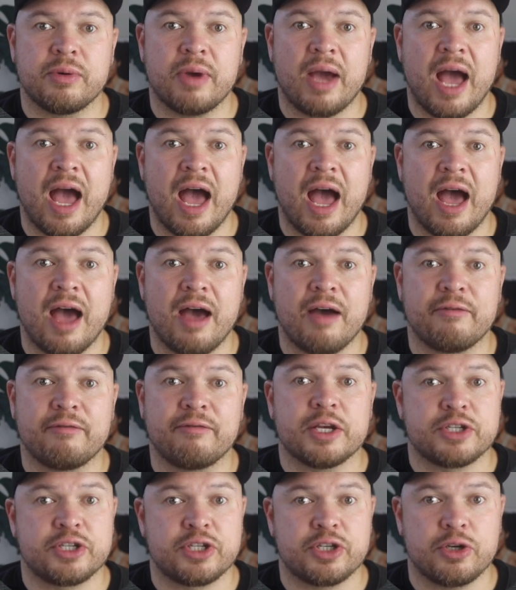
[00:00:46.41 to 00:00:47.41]
have
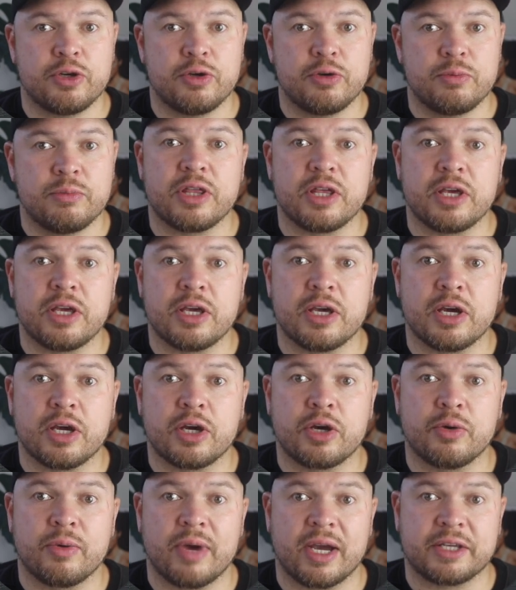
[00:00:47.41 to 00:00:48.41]
assumed the
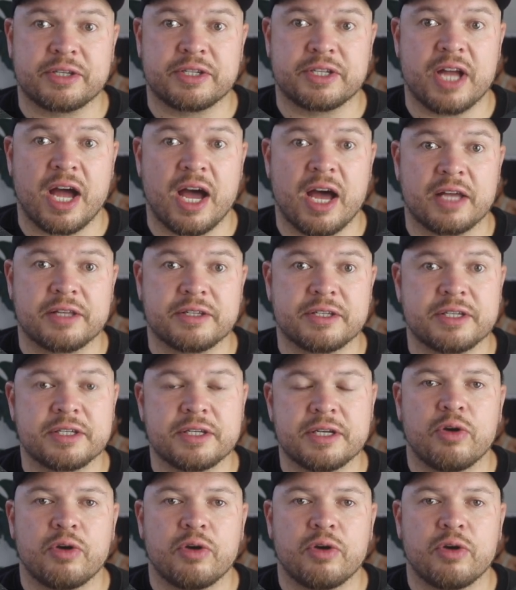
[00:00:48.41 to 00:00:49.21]
correct stance,